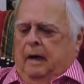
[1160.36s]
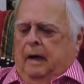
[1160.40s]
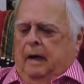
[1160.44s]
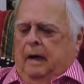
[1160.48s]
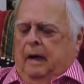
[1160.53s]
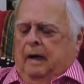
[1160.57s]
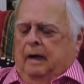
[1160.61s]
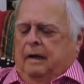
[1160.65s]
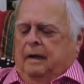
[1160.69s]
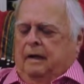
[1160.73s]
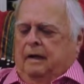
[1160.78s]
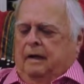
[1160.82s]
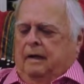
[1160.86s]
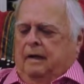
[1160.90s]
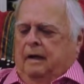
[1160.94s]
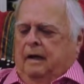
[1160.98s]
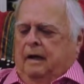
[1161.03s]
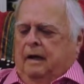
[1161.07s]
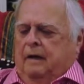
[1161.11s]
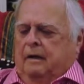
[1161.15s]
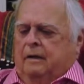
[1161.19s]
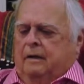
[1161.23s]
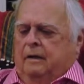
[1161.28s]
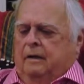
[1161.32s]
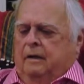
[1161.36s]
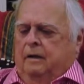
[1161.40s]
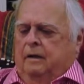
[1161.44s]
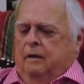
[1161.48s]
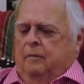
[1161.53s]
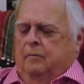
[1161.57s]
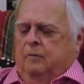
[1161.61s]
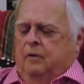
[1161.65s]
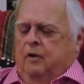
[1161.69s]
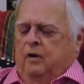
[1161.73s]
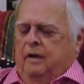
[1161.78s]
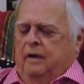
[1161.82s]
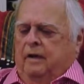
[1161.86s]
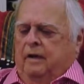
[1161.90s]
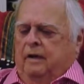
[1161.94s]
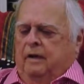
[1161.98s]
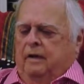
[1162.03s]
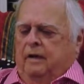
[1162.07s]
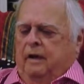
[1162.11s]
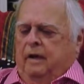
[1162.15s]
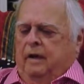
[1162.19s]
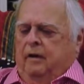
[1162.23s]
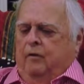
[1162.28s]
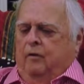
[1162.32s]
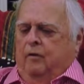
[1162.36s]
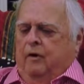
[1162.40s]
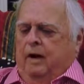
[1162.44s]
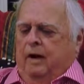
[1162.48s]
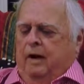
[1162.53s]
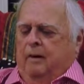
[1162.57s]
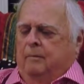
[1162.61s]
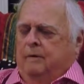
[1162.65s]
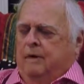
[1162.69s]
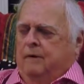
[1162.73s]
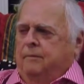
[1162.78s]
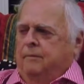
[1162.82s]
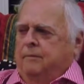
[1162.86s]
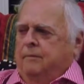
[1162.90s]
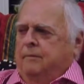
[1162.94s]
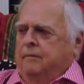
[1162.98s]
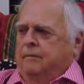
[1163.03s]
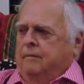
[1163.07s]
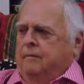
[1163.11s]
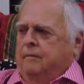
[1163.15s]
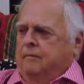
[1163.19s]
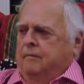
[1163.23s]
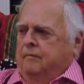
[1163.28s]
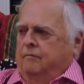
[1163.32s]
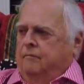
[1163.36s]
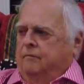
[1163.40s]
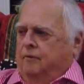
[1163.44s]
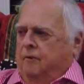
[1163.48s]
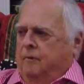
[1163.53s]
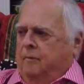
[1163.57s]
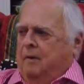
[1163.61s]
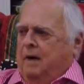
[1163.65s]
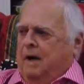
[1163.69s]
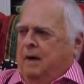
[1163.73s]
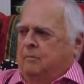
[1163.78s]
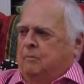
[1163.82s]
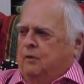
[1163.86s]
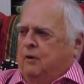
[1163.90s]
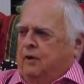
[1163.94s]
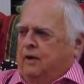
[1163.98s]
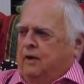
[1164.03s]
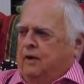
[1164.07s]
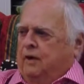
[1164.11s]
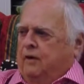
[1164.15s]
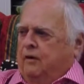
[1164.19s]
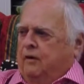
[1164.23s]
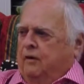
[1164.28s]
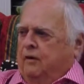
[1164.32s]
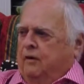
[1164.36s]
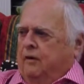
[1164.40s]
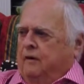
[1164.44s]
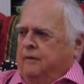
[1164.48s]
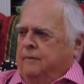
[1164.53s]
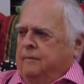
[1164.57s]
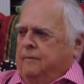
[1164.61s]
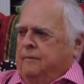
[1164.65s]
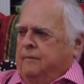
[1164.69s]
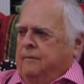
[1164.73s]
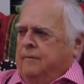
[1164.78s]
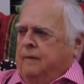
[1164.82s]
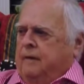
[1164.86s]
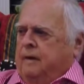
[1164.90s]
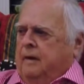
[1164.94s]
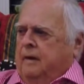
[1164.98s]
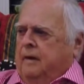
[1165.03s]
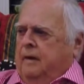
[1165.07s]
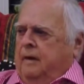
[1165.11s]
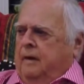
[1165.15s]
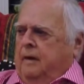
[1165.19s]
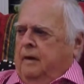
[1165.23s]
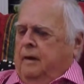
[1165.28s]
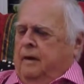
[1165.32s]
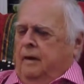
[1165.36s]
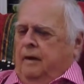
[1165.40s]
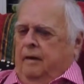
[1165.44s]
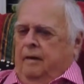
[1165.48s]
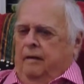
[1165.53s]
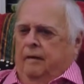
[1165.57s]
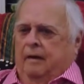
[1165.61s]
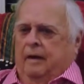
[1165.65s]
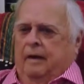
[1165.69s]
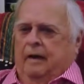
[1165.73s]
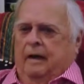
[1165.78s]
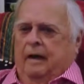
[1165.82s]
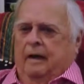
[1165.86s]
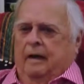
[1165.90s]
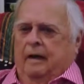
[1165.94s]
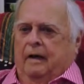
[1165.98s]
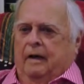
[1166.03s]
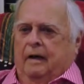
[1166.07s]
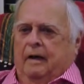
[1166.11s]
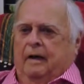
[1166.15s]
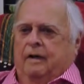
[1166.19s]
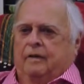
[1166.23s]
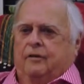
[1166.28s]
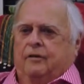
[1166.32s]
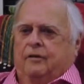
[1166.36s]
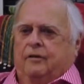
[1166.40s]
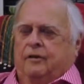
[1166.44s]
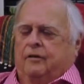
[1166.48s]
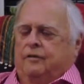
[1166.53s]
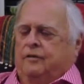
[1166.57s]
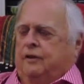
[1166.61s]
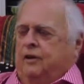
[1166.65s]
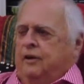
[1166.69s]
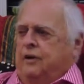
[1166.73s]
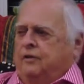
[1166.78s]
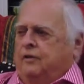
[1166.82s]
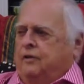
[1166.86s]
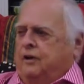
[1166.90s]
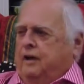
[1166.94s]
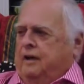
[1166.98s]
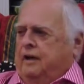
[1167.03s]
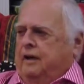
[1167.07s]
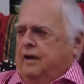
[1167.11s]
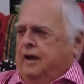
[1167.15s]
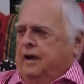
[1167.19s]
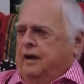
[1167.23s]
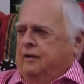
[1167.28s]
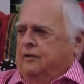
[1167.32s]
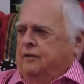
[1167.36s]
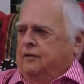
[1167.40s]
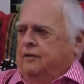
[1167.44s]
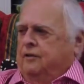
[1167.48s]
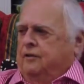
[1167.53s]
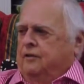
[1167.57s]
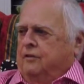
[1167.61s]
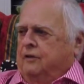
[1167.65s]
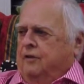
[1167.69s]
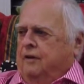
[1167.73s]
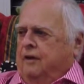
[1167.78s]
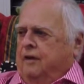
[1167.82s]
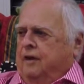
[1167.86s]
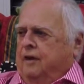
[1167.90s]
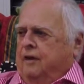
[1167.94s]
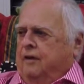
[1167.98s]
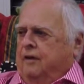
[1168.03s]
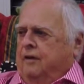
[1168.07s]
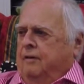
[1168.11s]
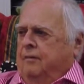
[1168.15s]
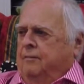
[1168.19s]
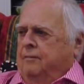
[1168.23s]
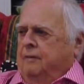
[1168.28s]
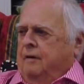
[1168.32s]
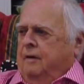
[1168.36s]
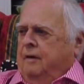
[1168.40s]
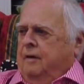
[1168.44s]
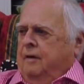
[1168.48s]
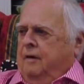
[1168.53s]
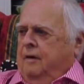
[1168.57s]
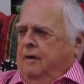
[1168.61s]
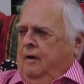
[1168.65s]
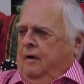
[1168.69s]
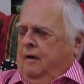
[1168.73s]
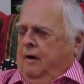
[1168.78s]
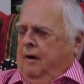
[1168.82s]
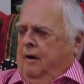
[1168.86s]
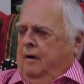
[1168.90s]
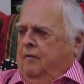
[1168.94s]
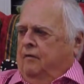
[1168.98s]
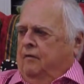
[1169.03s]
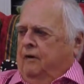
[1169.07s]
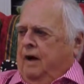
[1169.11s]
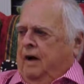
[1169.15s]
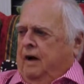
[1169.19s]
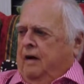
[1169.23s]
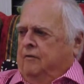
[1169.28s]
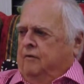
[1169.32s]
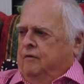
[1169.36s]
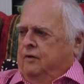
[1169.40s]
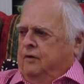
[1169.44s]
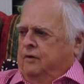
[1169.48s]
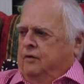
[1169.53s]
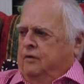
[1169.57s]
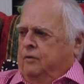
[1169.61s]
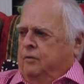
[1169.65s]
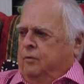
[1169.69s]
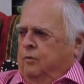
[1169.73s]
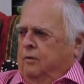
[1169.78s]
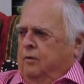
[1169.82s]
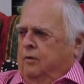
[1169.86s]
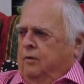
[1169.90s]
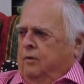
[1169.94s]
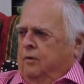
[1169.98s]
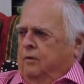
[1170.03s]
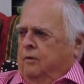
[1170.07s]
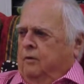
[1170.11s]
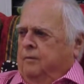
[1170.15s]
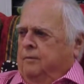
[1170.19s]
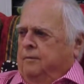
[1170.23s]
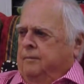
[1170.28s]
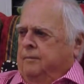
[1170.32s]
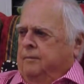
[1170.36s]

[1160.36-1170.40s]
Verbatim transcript: I did not uh, breed a rabbit for my breeding herd that had less than 16 ounces a year of average wool.